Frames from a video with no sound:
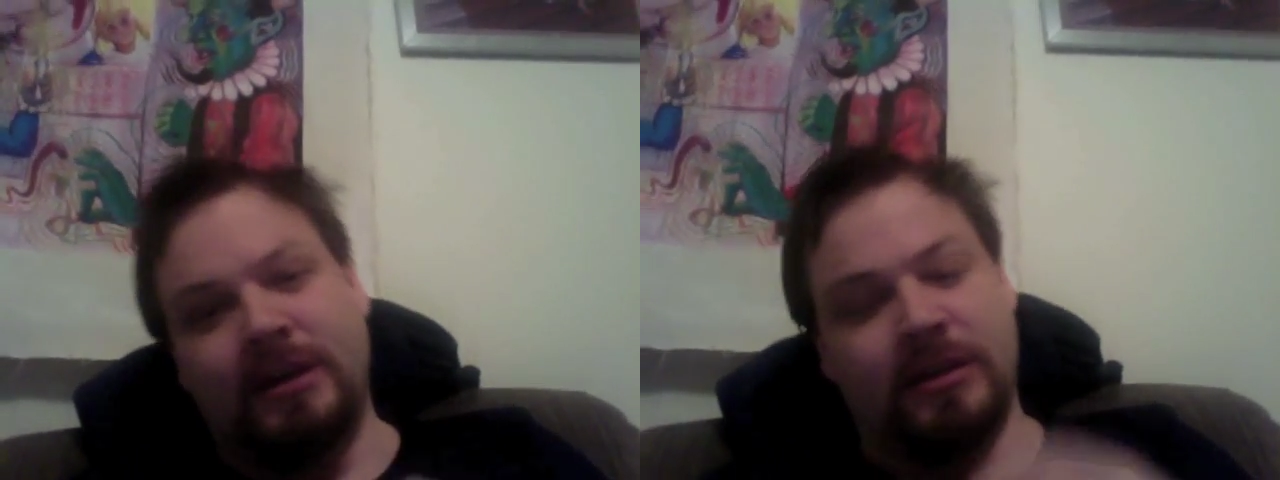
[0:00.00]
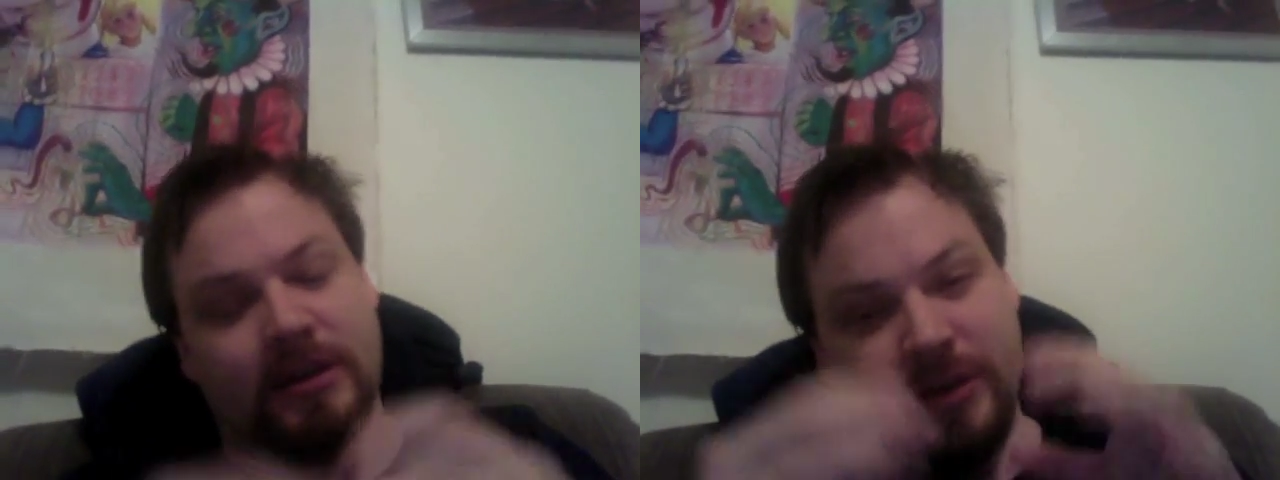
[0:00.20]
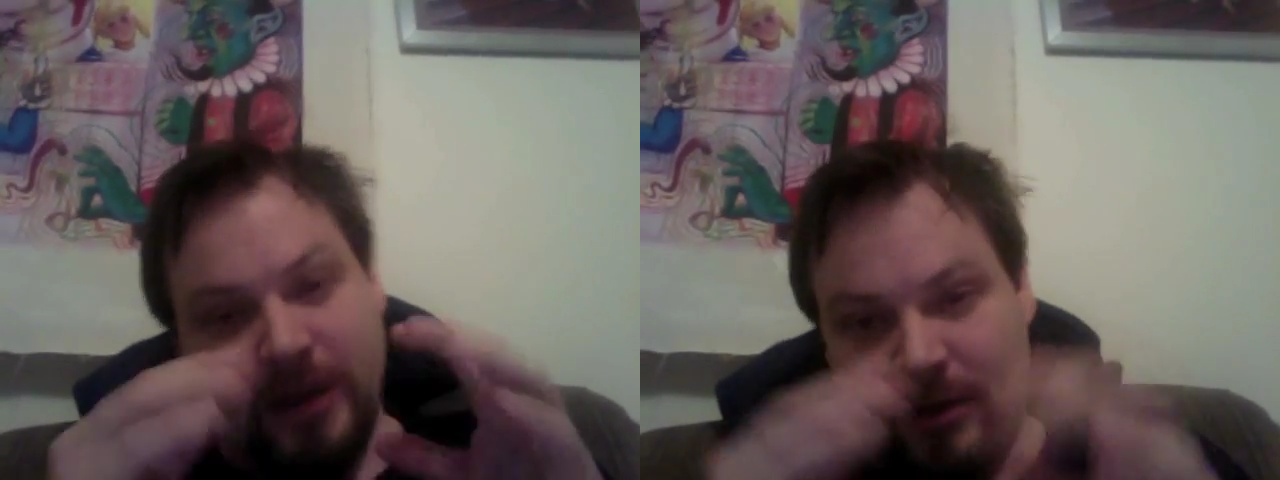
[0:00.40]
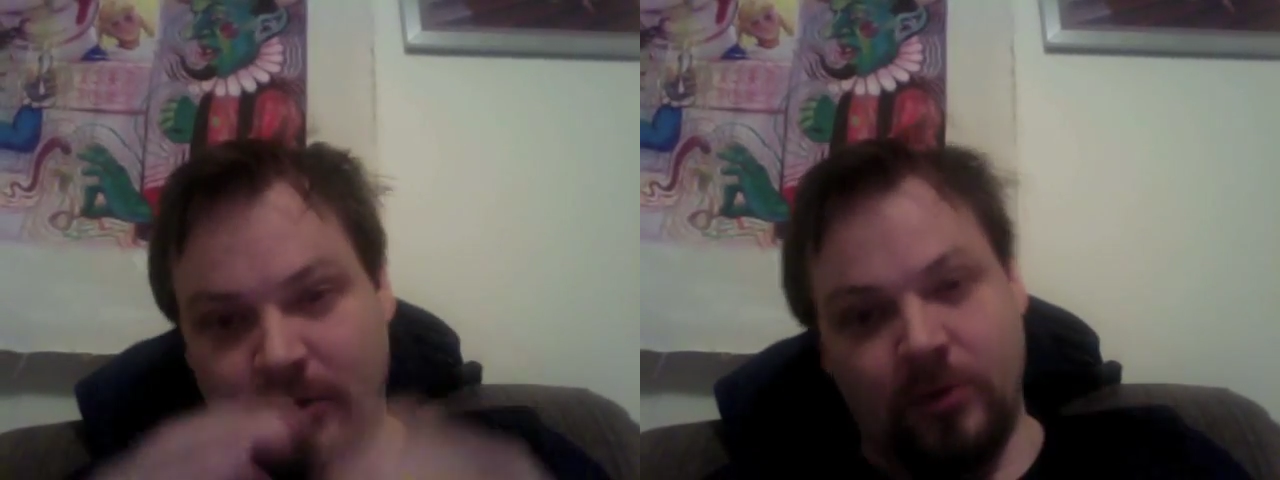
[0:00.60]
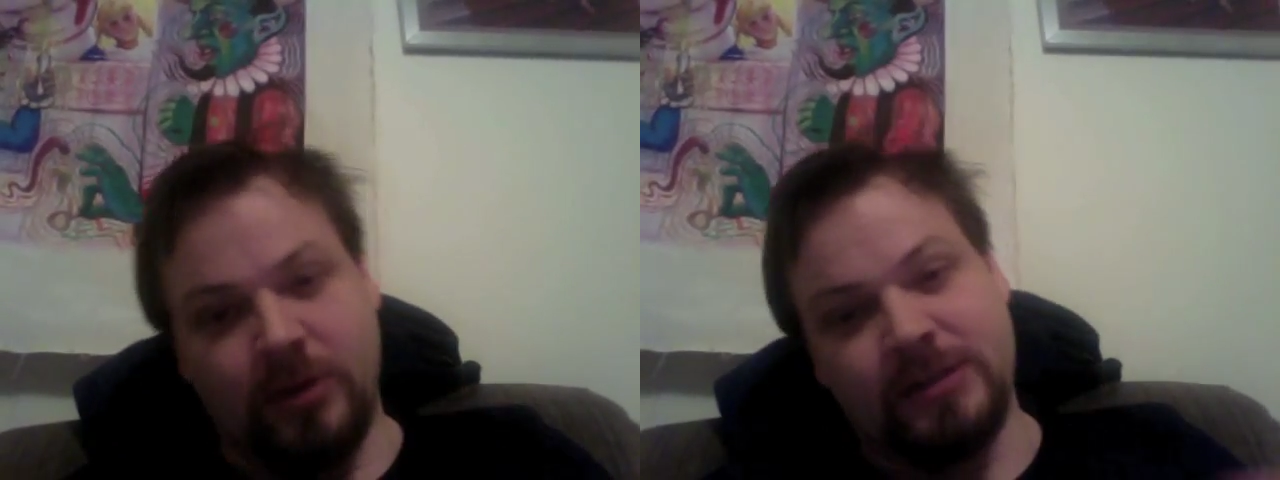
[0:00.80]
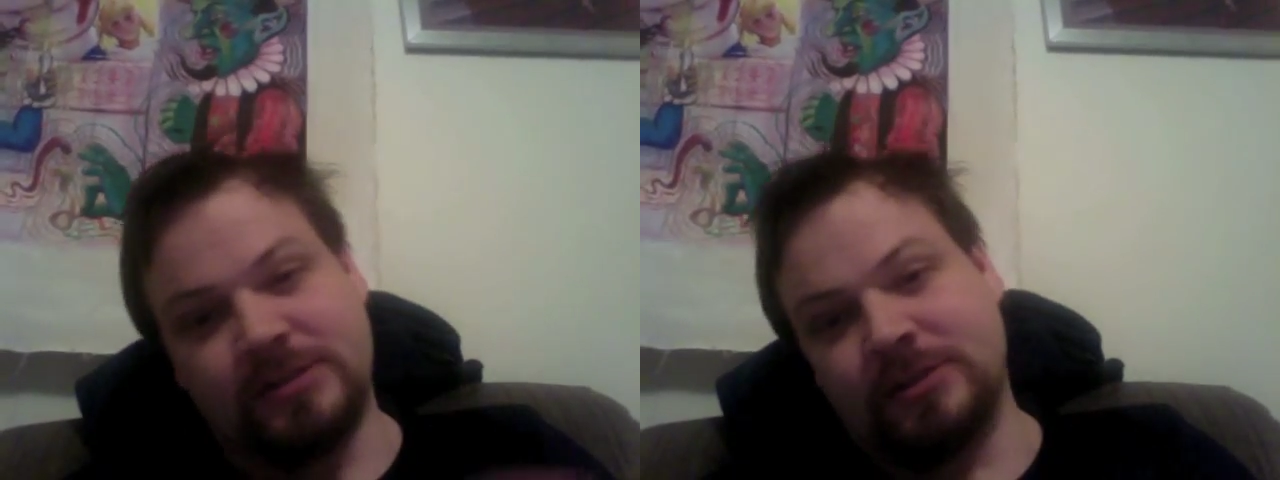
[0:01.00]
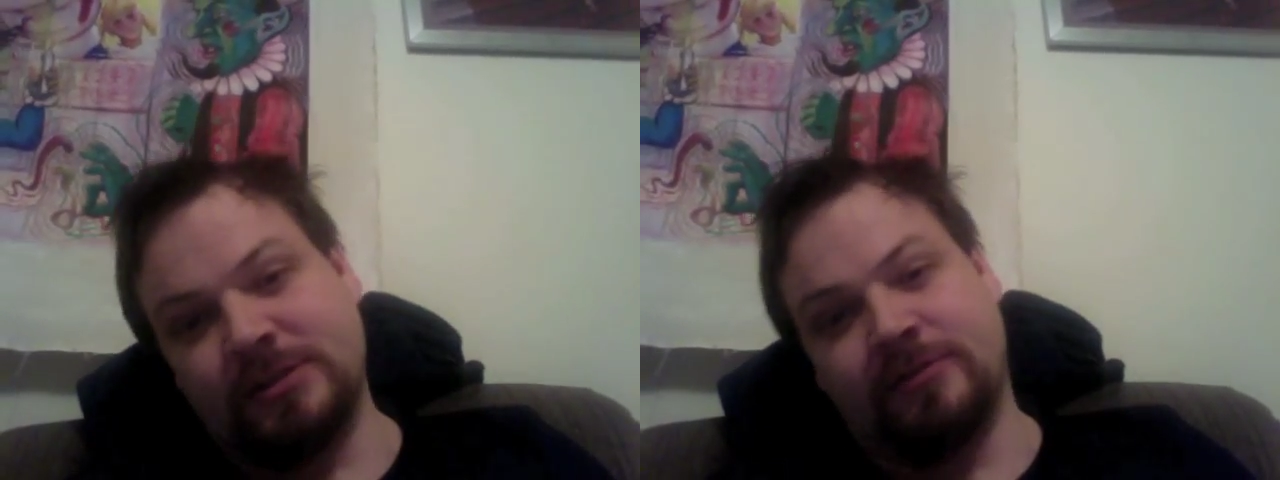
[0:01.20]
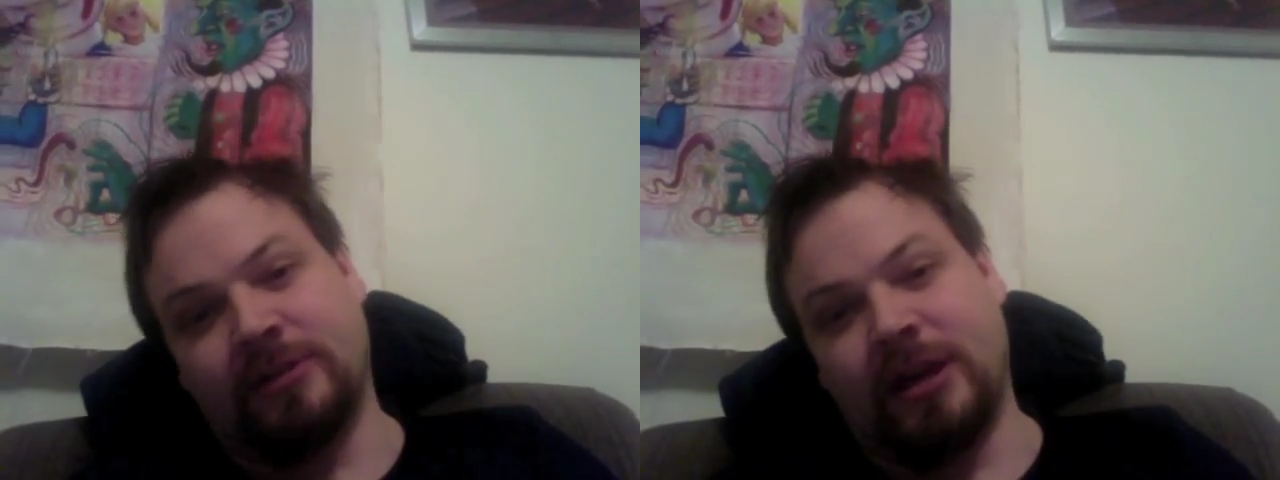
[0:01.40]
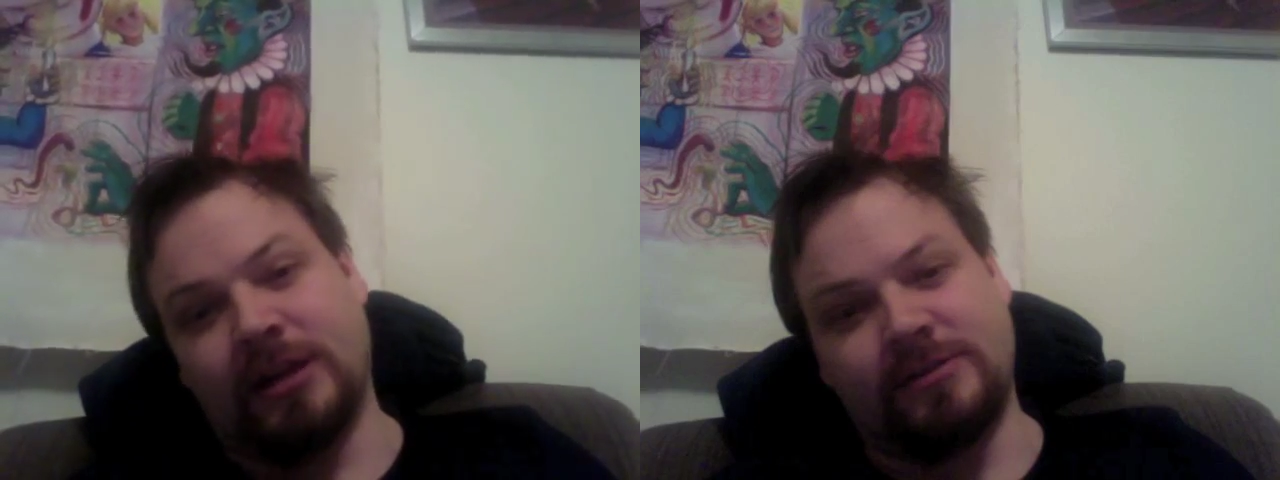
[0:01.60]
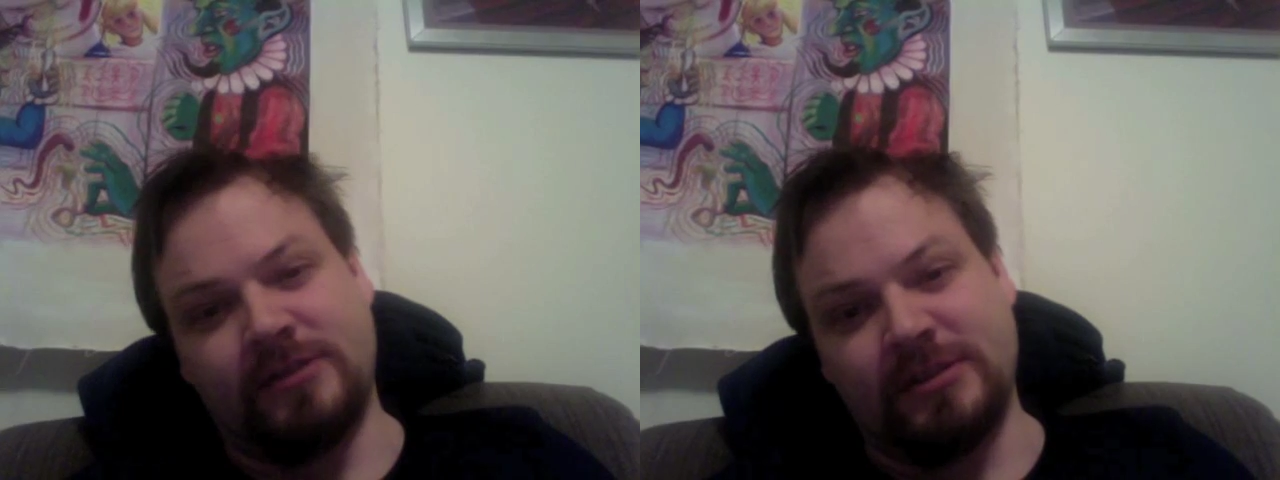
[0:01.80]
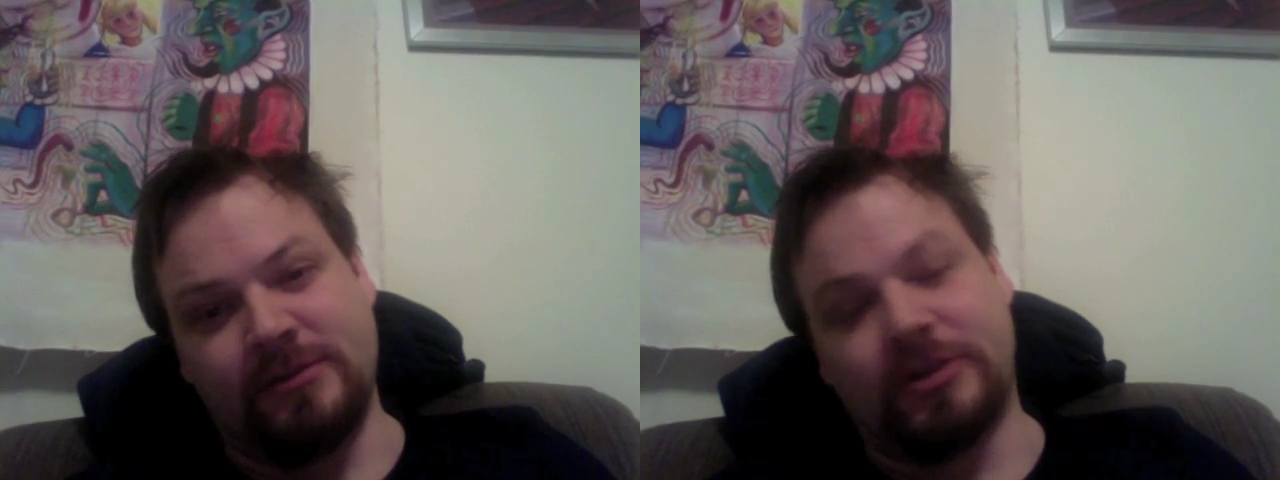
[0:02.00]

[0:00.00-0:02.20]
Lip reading: And then you got whole histories of philosophies